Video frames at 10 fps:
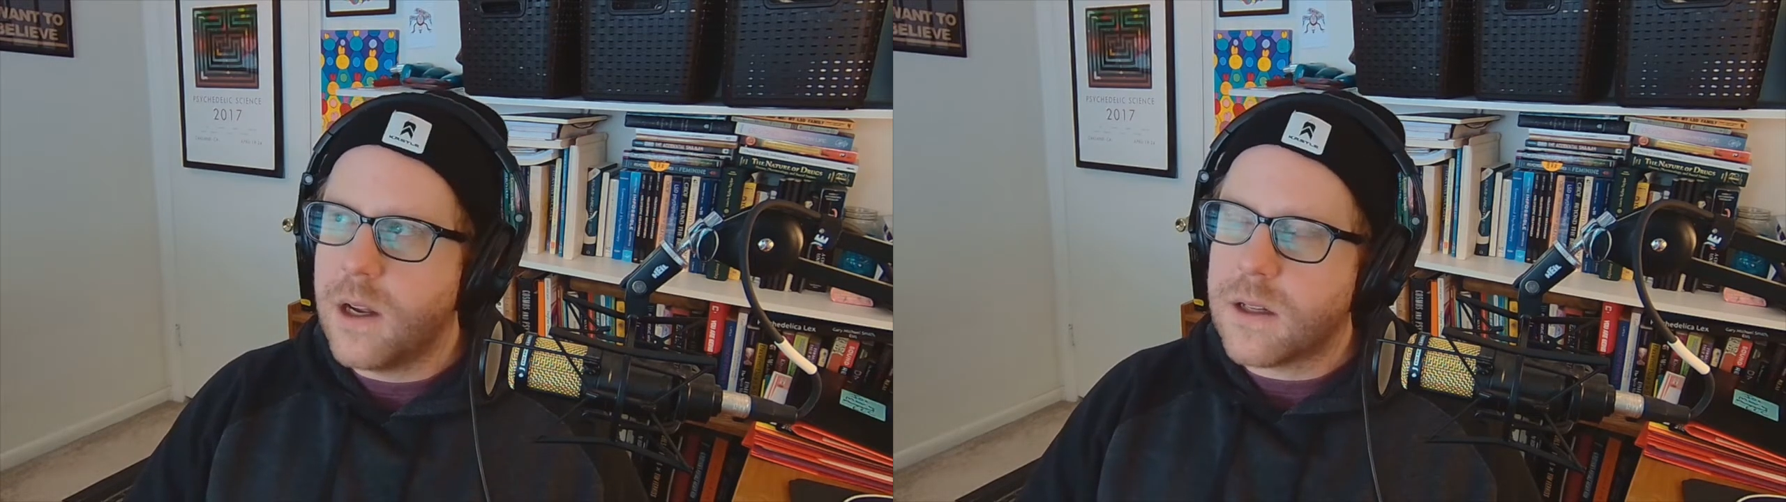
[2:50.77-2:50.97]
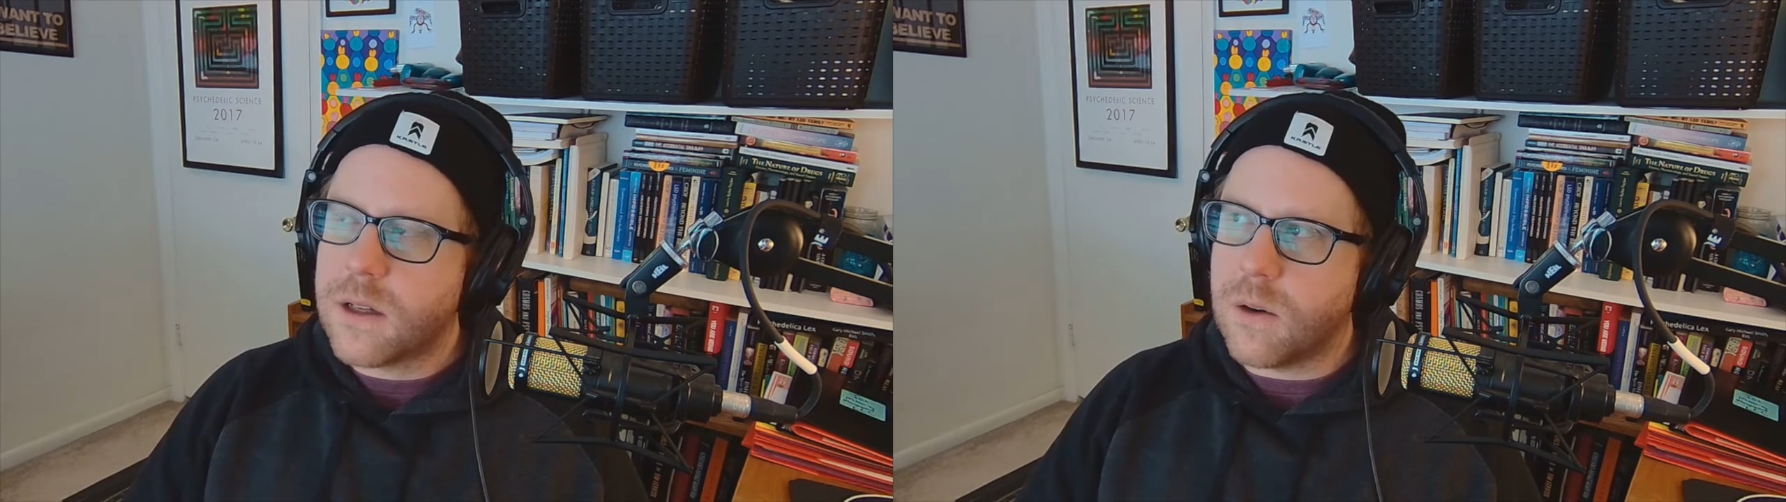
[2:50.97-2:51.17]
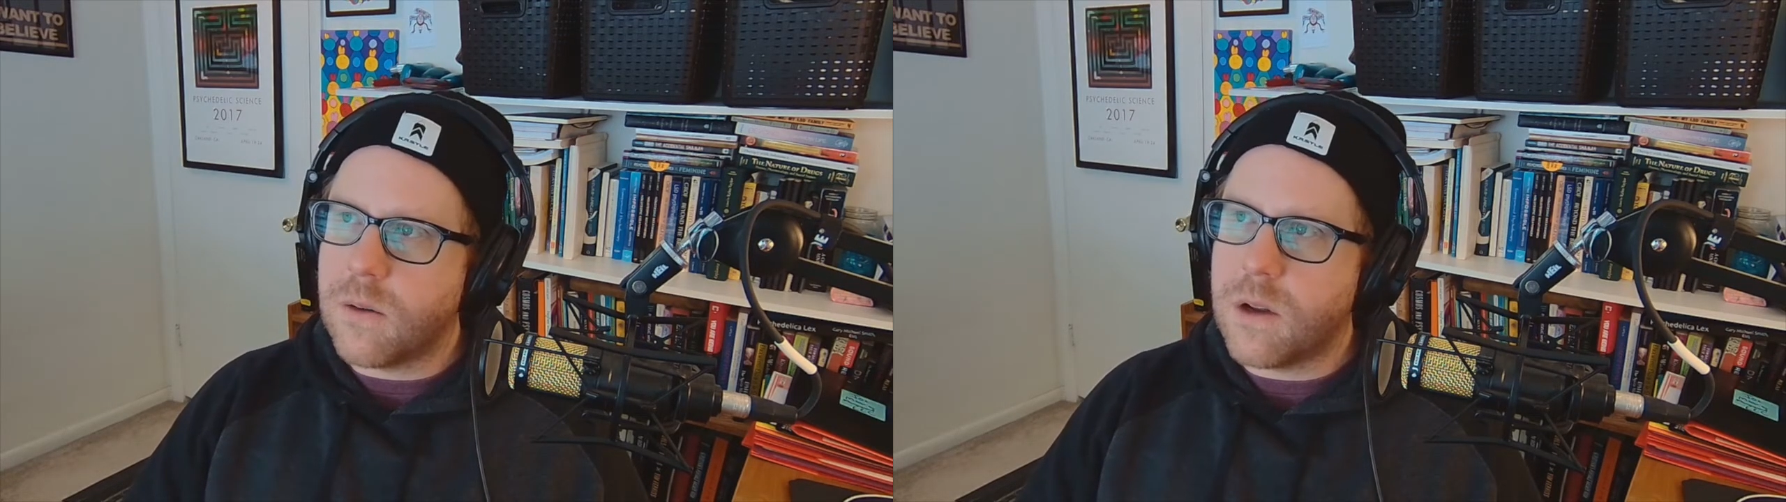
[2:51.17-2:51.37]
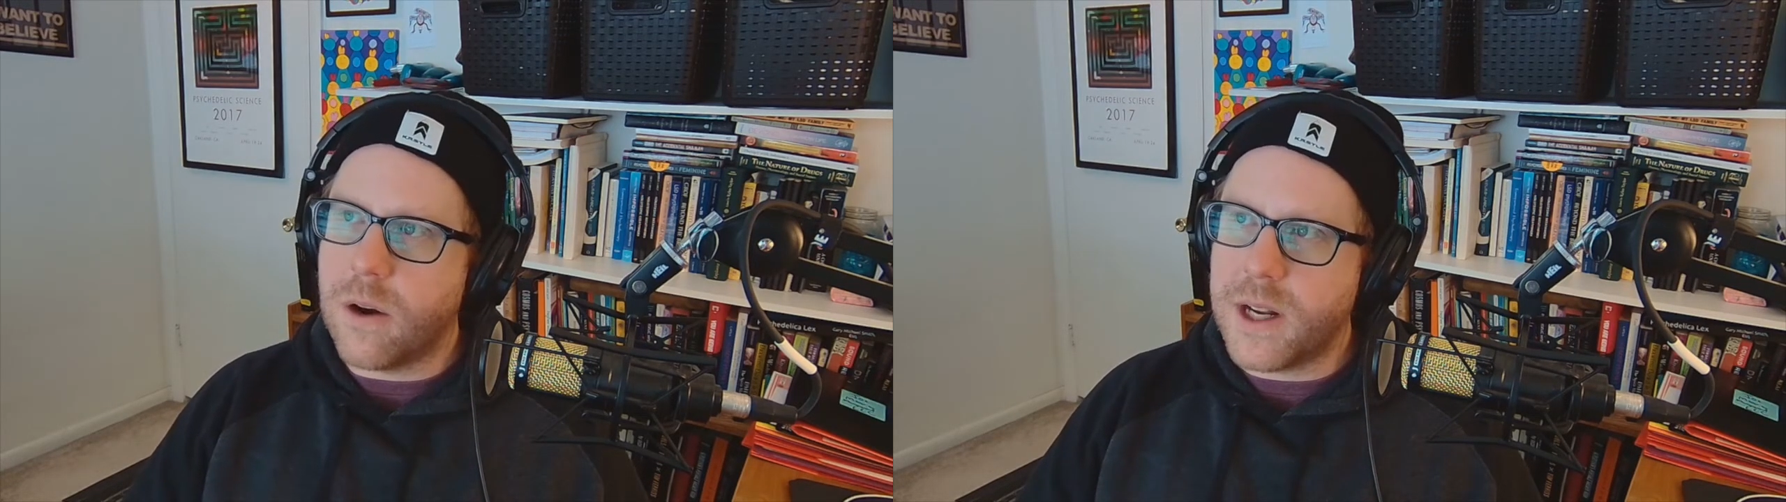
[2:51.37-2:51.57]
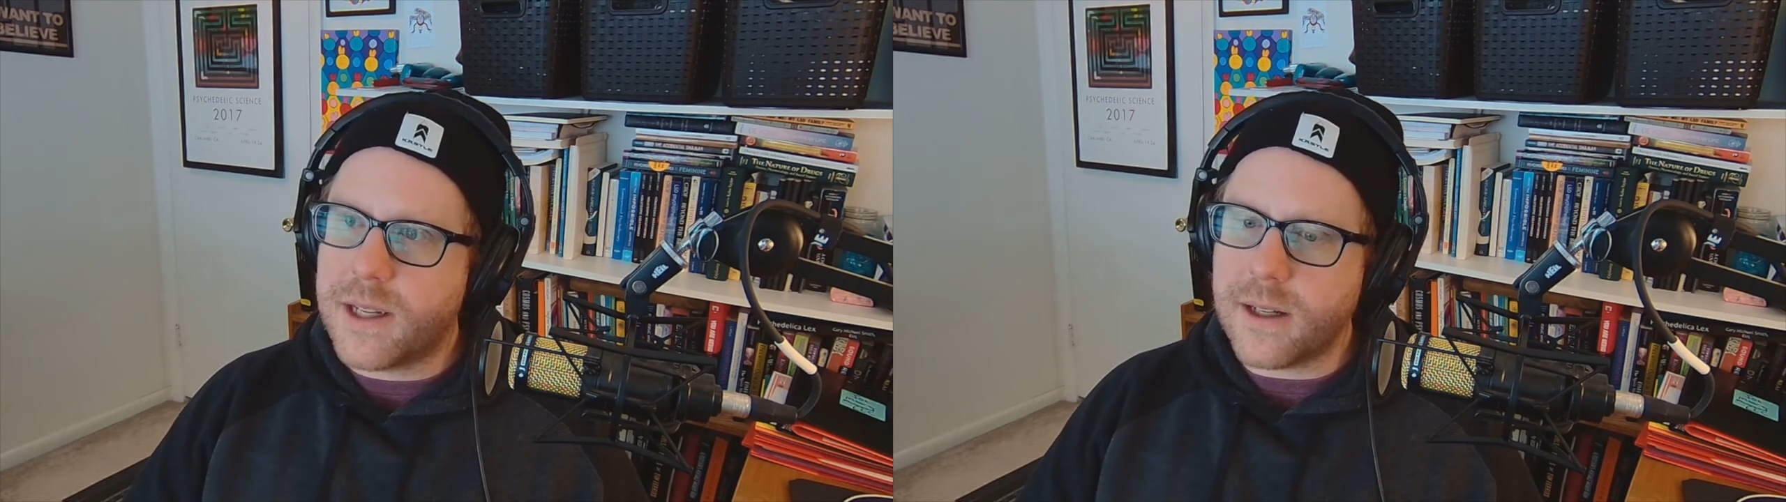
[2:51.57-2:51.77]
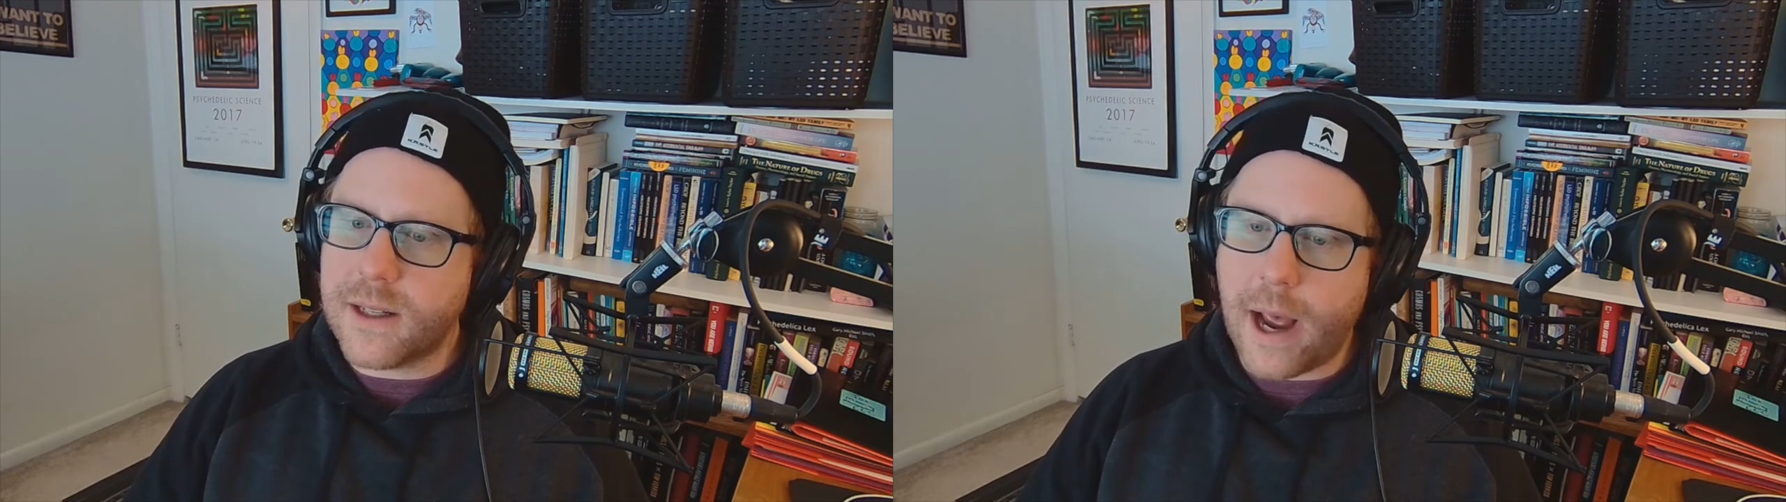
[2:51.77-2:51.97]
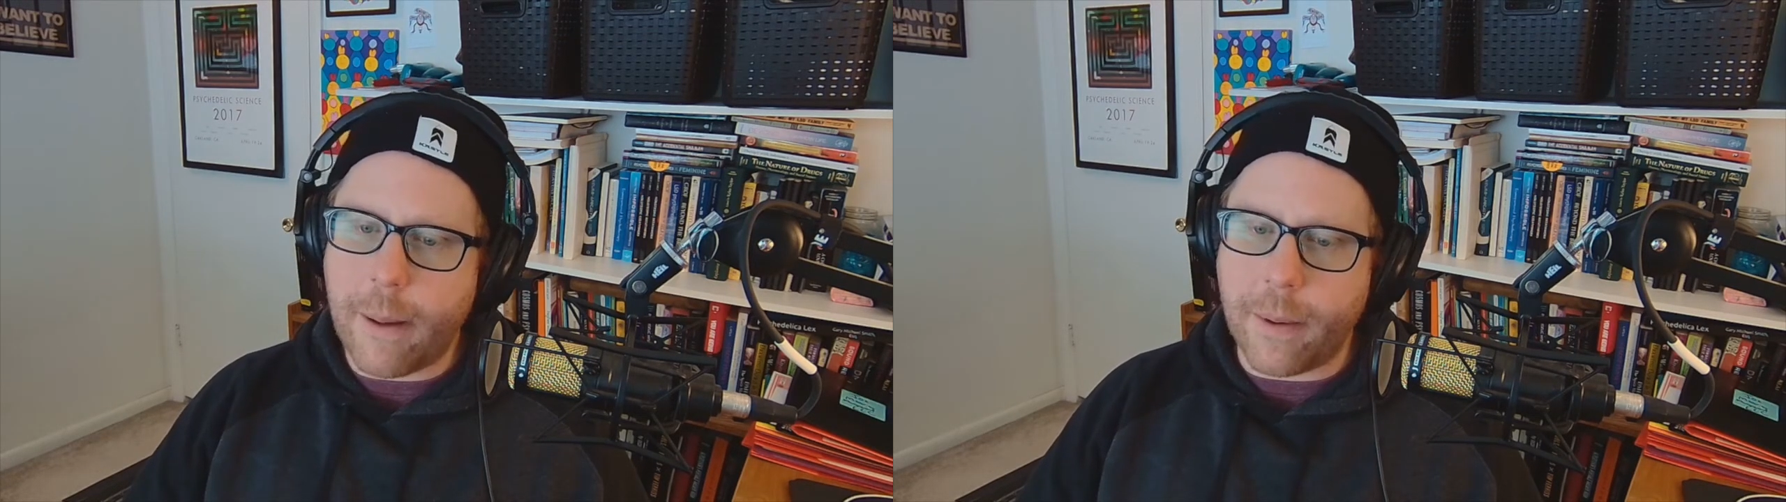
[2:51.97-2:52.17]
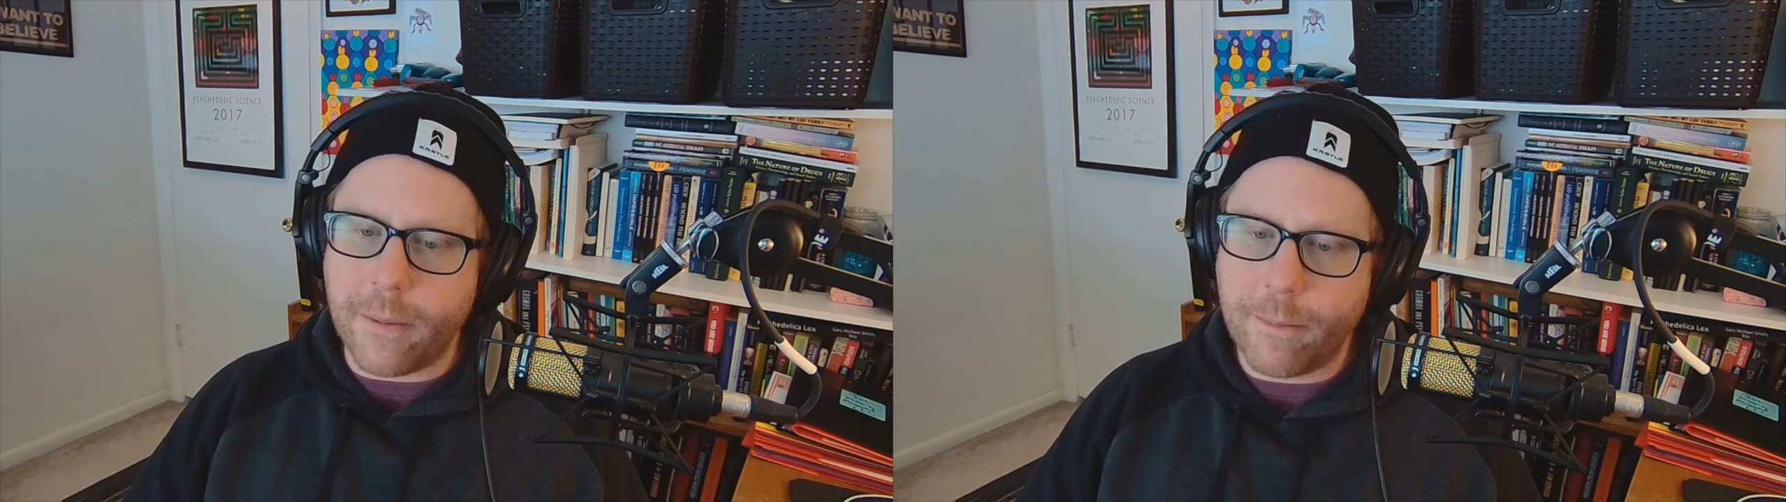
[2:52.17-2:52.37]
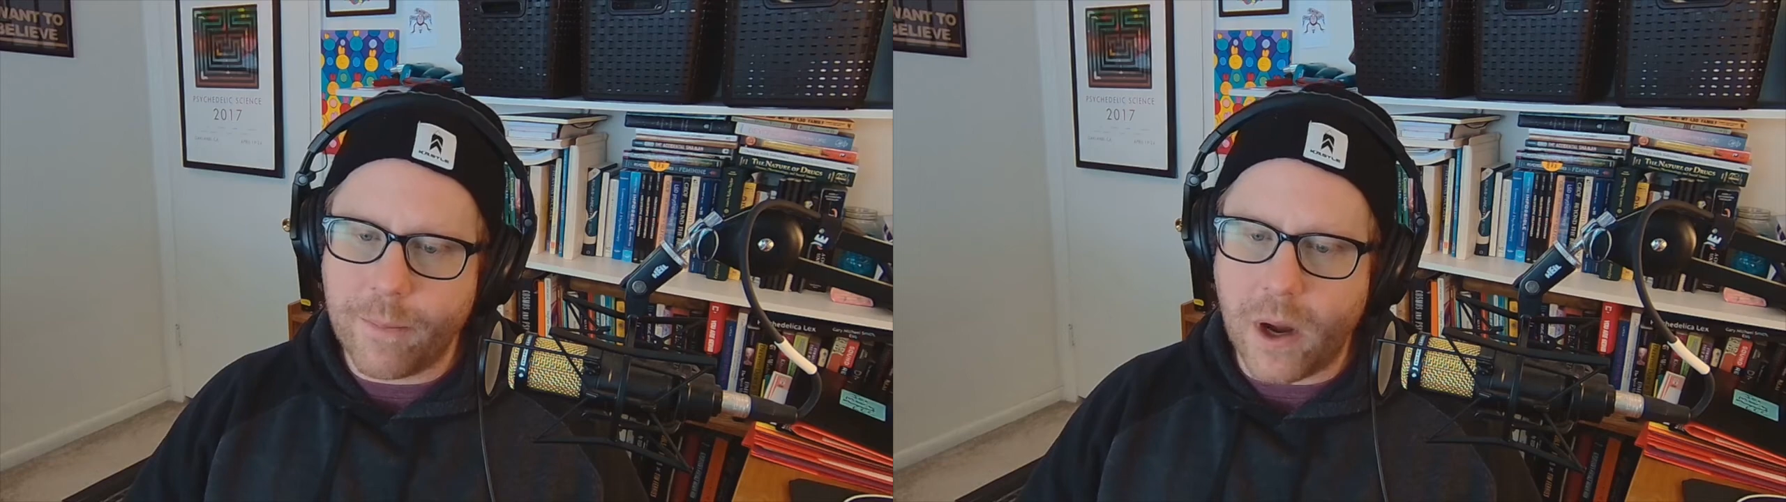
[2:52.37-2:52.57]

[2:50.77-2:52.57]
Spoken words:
So, it does happen.